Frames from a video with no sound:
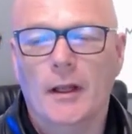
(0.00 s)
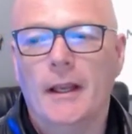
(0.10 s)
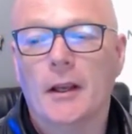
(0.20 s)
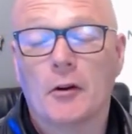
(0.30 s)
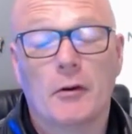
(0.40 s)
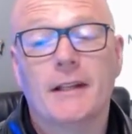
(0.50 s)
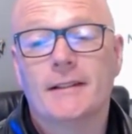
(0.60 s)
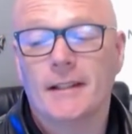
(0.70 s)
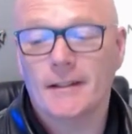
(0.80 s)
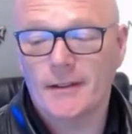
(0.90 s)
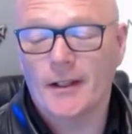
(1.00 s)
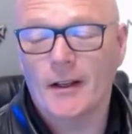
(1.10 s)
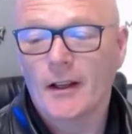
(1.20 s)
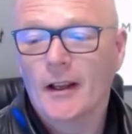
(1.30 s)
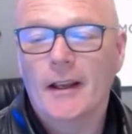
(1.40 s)
increased its
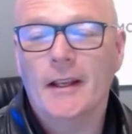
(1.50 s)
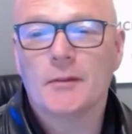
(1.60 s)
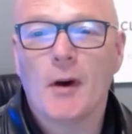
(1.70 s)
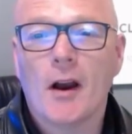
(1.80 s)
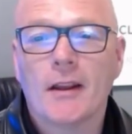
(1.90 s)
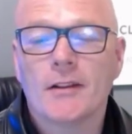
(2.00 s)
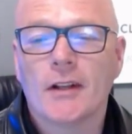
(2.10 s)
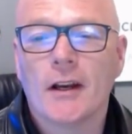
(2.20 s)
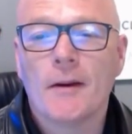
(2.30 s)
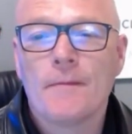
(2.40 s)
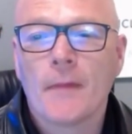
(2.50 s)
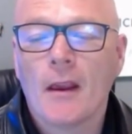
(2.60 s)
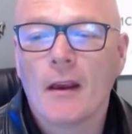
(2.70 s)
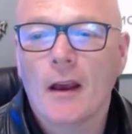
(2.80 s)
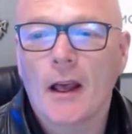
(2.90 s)
market share,
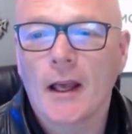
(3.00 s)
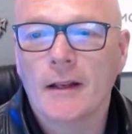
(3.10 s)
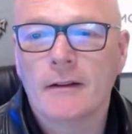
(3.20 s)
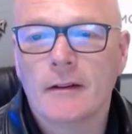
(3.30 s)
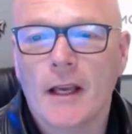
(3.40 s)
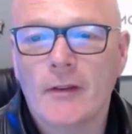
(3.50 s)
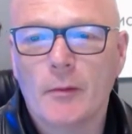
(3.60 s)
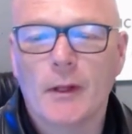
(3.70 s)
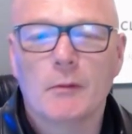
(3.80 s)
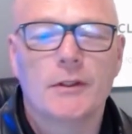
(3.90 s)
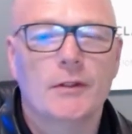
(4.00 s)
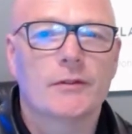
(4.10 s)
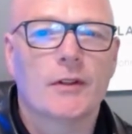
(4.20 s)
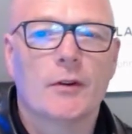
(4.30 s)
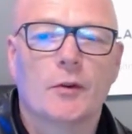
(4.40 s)
and everybody was using
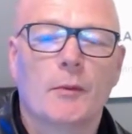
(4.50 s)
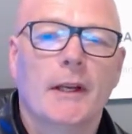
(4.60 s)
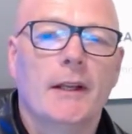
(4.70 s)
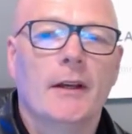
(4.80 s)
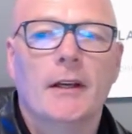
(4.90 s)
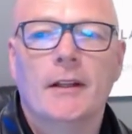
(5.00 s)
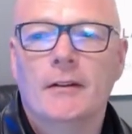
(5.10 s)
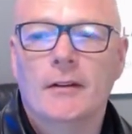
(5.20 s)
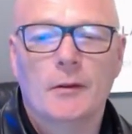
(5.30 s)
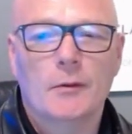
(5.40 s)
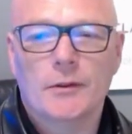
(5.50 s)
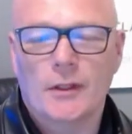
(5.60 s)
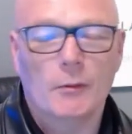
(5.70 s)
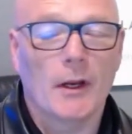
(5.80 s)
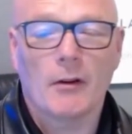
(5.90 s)
social media, and
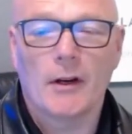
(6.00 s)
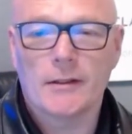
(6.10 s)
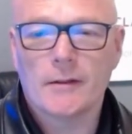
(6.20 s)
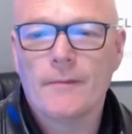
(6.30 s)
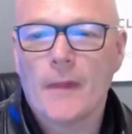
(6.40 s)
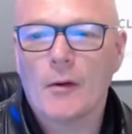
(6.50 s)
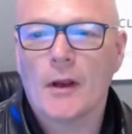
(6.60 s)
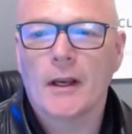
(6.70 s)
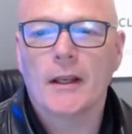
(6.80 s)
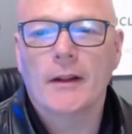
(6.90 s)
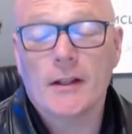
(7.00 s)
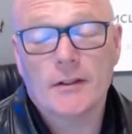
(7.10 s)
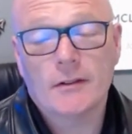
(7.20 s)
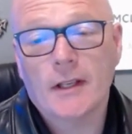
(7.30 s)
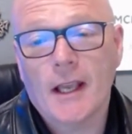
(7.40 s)
it went crazy. Okay, and that's
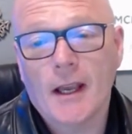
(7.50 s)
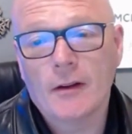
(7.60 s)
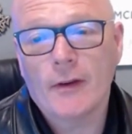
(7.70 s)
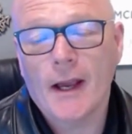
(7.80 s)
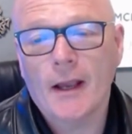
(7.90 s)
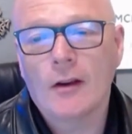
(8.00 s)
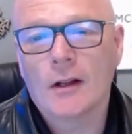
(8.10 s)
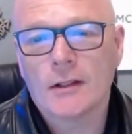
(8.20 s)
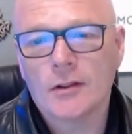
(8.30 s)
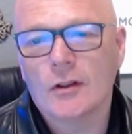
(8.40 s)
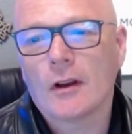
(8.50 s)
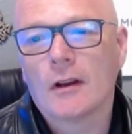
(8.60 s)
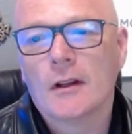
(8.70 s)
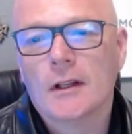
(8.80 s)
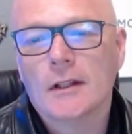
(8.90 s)
the kind of angle I took.
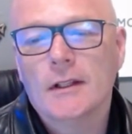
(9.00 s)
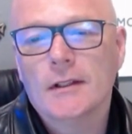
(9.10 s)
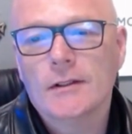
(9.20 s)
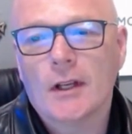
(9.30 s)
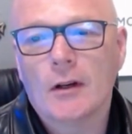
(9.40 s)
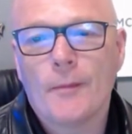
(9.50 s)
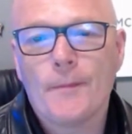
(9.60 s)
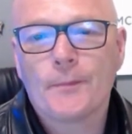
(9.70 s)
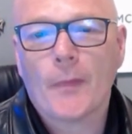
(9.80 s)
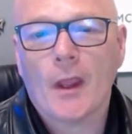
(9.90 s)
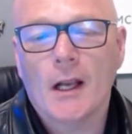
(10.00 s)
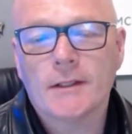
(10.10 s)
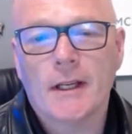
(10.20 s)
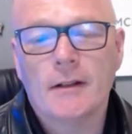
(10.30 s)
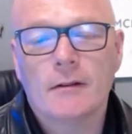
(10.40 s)
So I
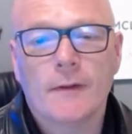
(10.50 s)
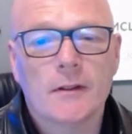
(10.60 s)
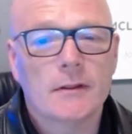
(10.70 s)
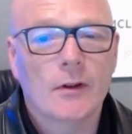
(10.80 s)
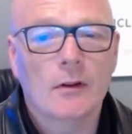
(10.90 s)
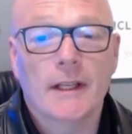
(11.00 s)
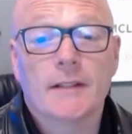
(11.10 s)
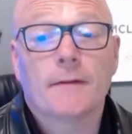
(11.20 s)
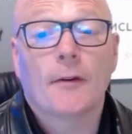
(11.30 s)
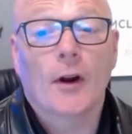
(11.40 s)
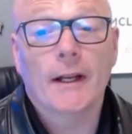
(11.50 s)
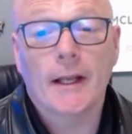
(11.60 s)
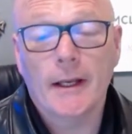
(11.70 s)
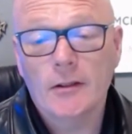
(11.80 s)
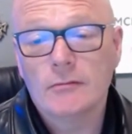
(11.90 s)
said, first of all, it's
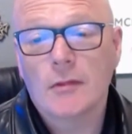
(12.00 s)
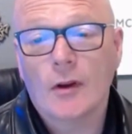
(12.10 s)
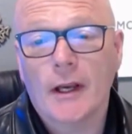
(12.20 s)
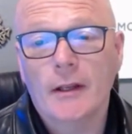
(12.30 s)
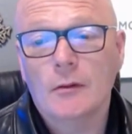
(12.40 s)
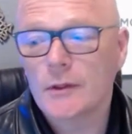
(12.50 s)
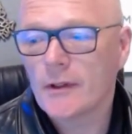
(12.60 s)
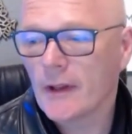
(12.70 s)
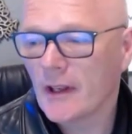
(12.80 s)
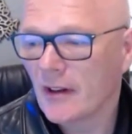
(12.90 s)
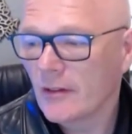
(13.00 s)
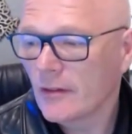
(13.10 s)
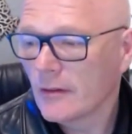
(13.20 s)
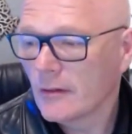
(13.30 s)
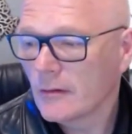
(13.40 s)
Friday. Okay, which I think it is.
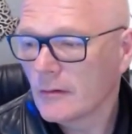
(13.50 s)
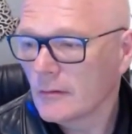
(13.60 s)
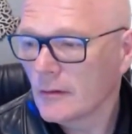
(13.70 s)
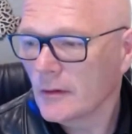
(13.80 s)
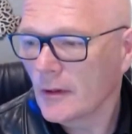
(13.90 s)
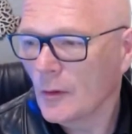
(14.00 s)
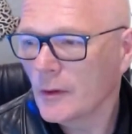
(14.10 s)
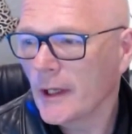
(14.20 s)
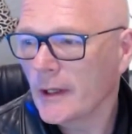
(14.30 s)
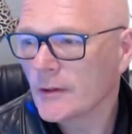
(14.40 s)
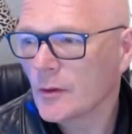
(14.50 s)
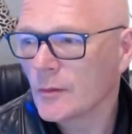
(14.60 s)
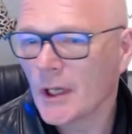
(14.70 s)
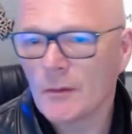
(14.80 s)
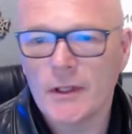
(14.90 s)
Don't know what day it is
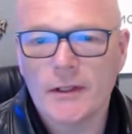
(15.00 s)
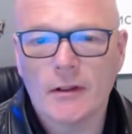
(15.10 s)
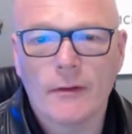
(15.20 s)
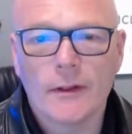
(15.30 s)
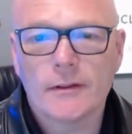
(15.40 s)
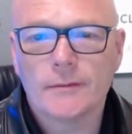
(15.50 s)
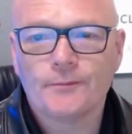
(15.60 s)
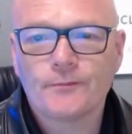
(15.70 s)
sometimes in this office.